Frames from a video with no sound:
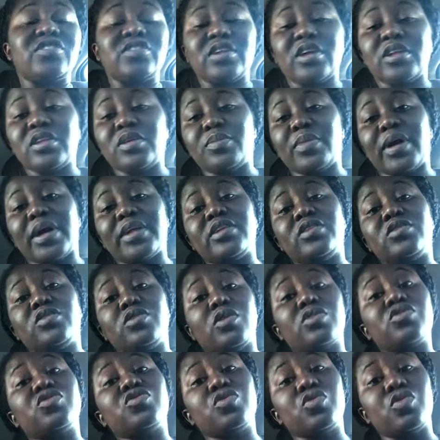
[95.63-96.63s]
anybody
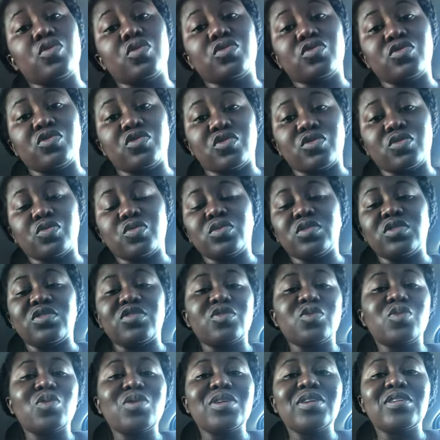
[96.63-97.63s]
not to go to school.
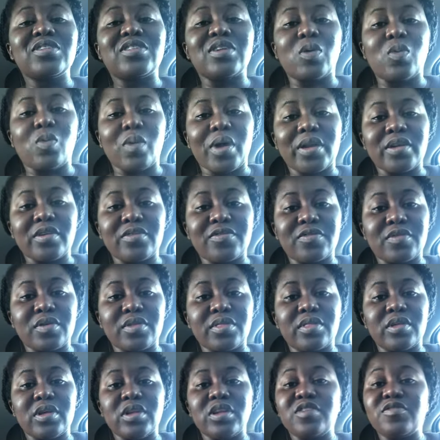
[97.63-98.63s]
School is a wonderful
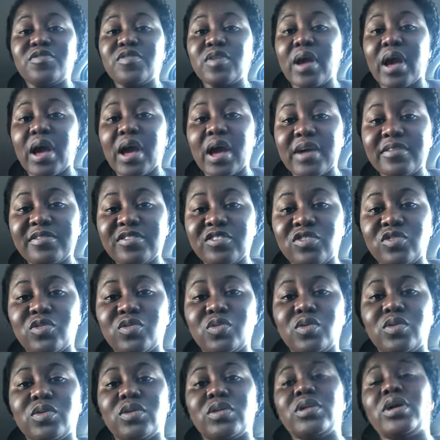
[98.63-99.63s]
thing. If you have
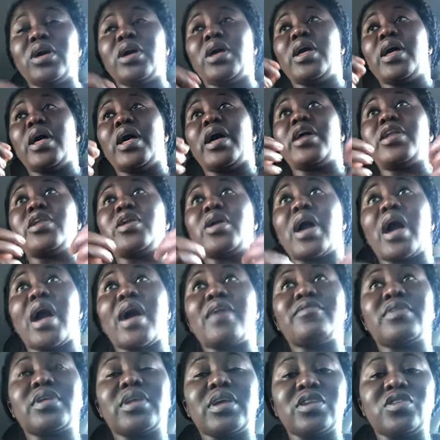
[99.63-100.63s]
school and you
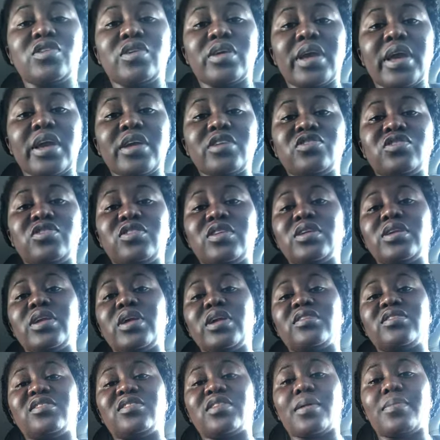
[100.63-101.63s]
have an education,
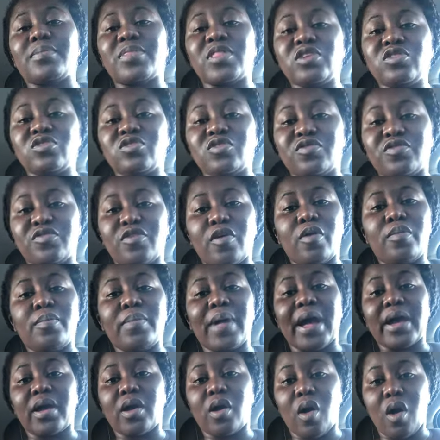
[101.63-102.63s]
it's something to fall
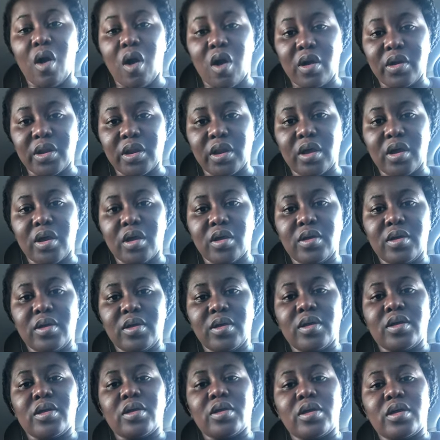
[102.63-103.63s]
back on.
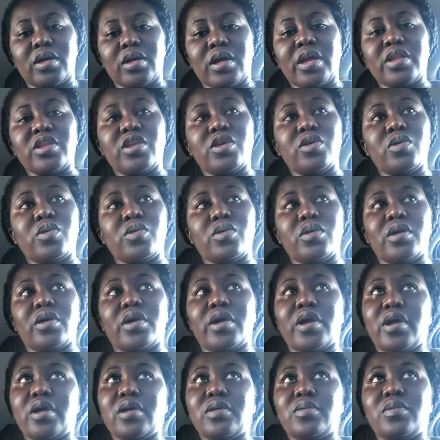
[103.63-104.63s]
And you
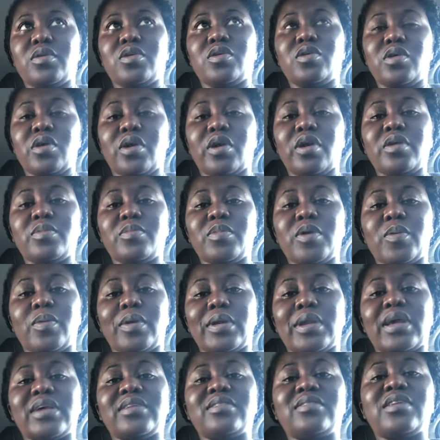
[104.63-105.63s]
heard me
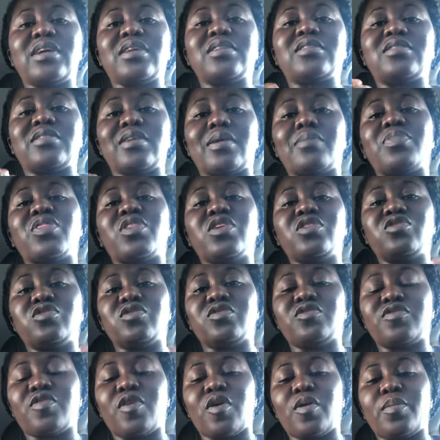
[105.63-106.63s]
when I said something to
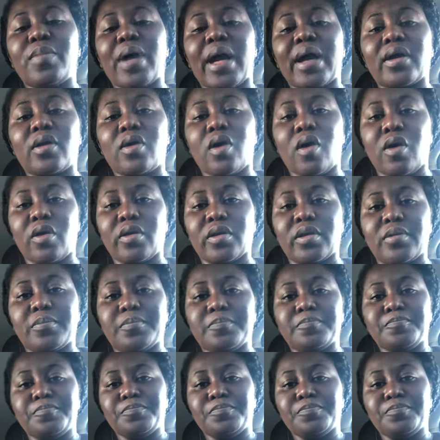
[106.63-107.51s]
fall back on.